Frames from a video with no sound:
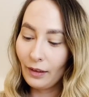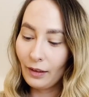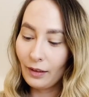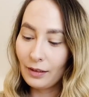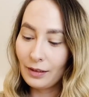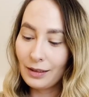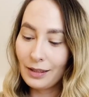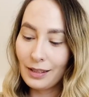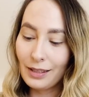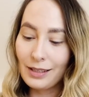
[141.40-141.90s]

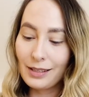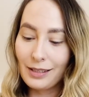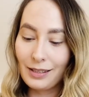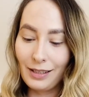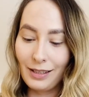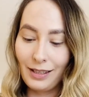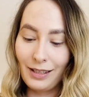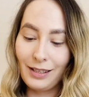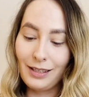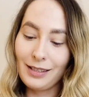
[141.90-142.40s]
this
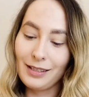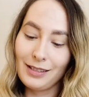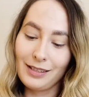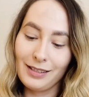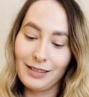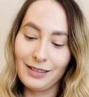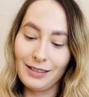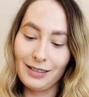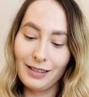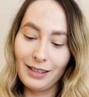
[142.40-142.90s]
is
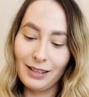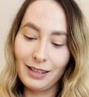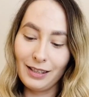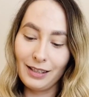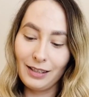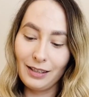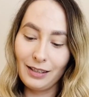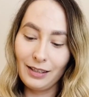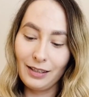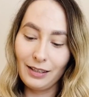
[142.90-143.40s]

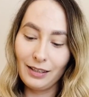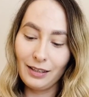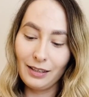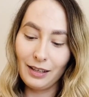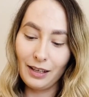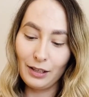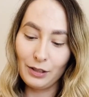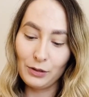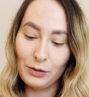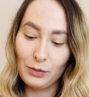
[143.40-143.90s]
the
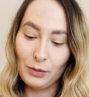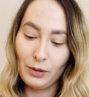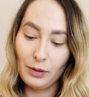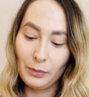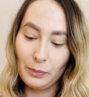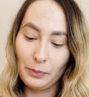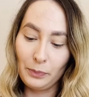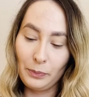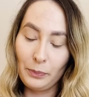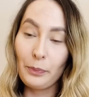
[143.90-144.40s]

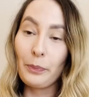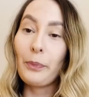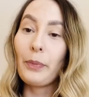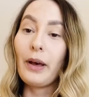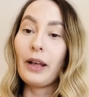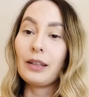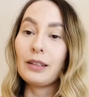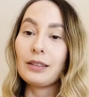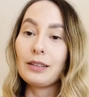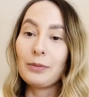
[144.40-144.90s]
actual
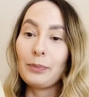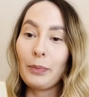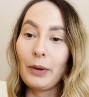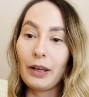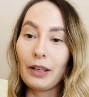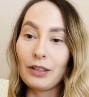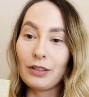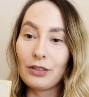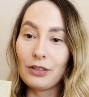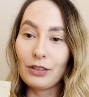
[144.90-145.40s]
palette
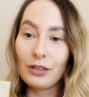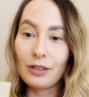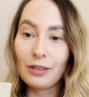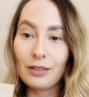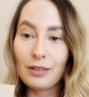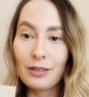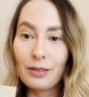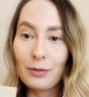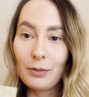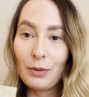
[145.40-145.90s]
packaging.
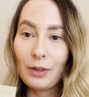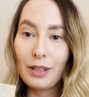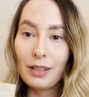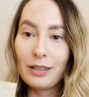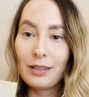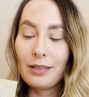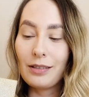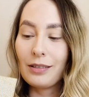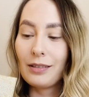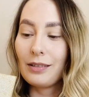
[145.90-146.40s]
So
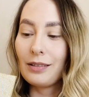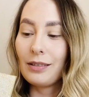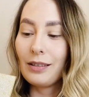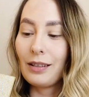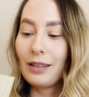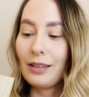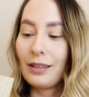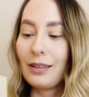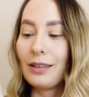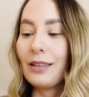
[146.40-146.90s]
it's
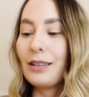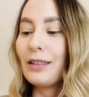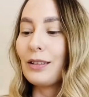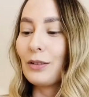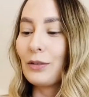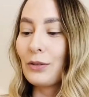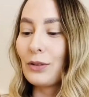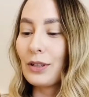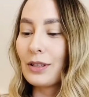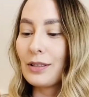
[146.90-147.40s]
indeed
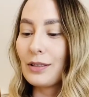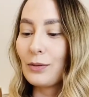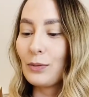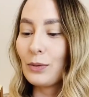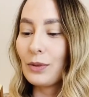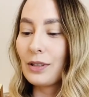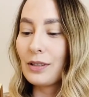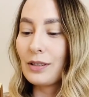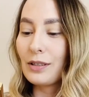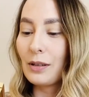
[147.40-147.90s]
encrusted
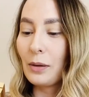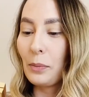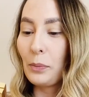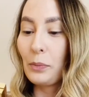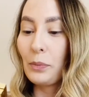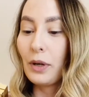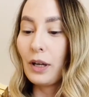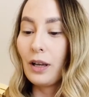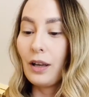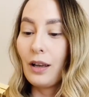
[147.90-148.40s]
with
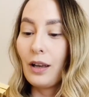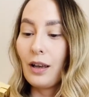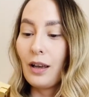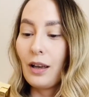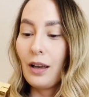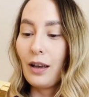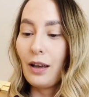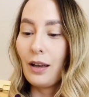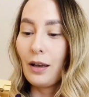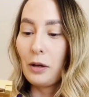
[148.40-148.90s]
some
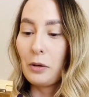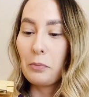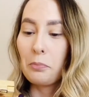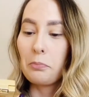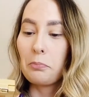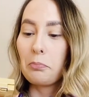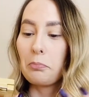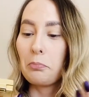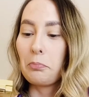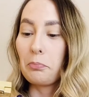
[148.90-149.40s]

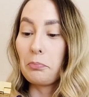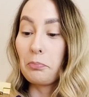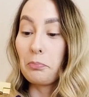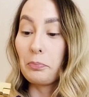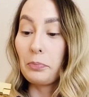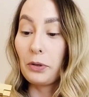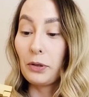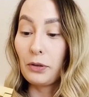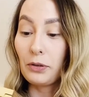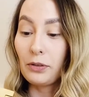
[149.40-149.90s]

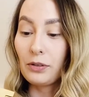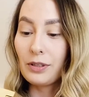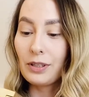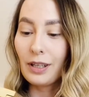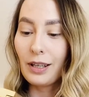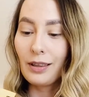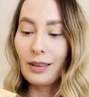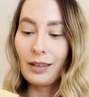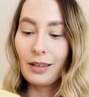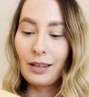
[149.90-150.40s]
pearls,
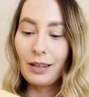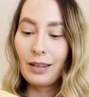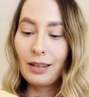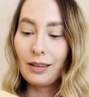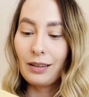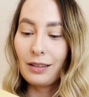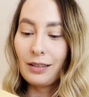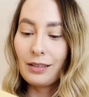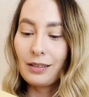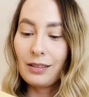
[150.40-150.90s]
I think,
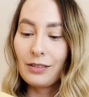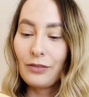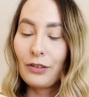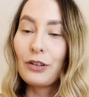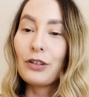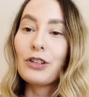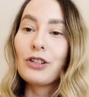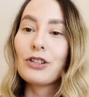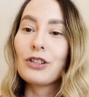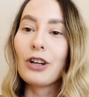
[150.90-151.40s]
and it's
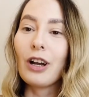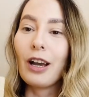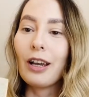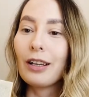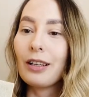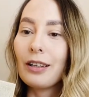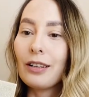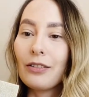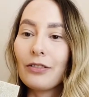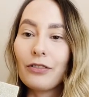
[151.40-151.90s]
very
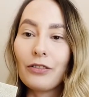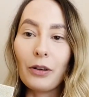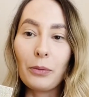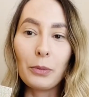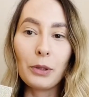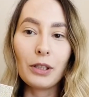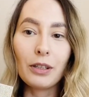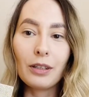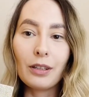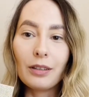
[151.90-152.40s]
shiny,
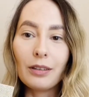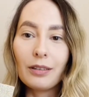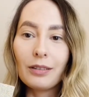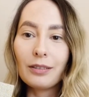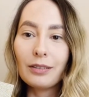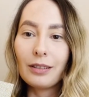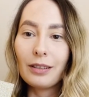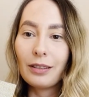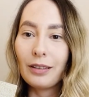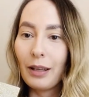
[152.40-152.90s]
feminine,
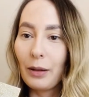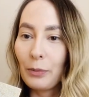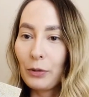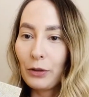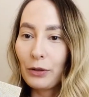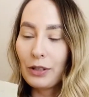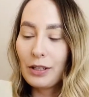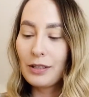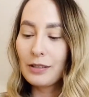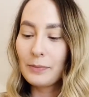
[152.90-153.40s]
and
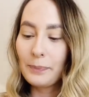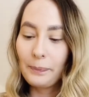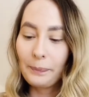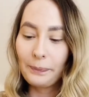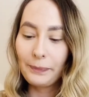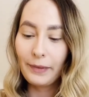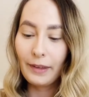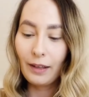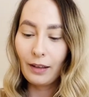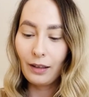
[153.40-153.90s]
glamorous.
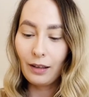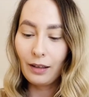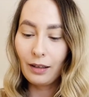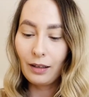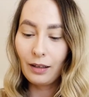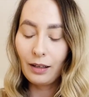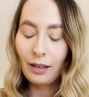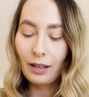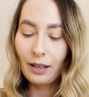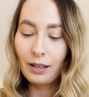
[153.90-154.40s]

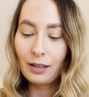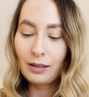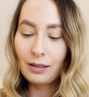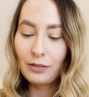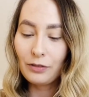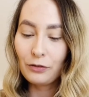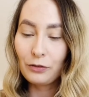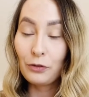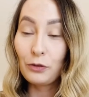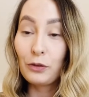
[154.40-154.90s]
And
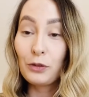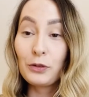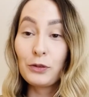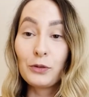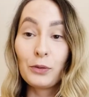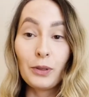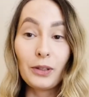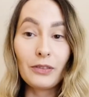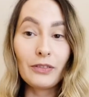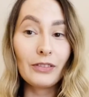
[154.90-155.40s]
for
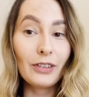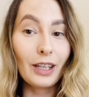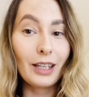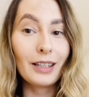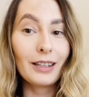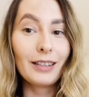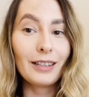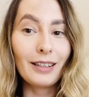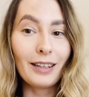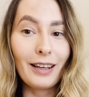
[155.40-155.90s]

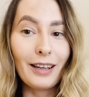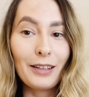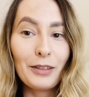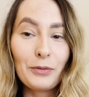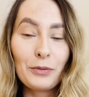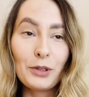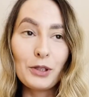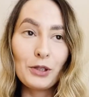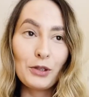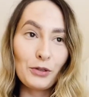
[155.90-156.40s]
$12.99,
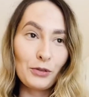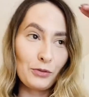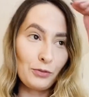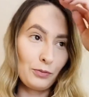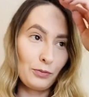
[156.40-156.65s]
which